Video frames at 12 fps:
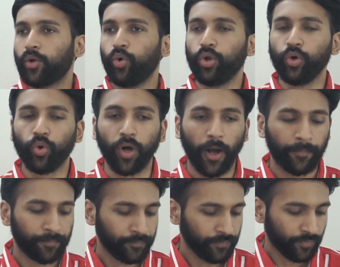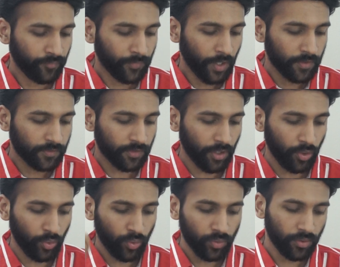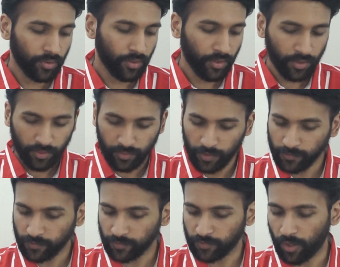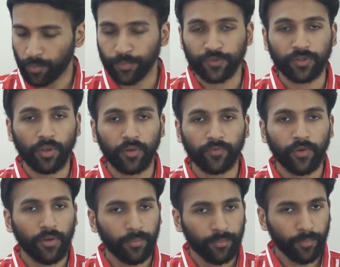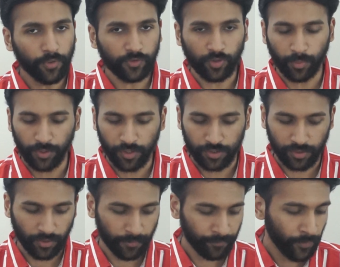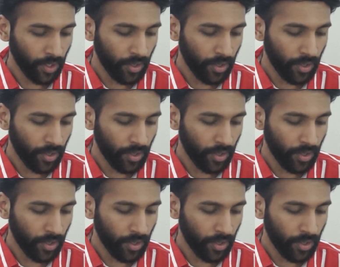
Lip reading: Guru Guha. So this is the composition of Muthuswami Dikshidhar.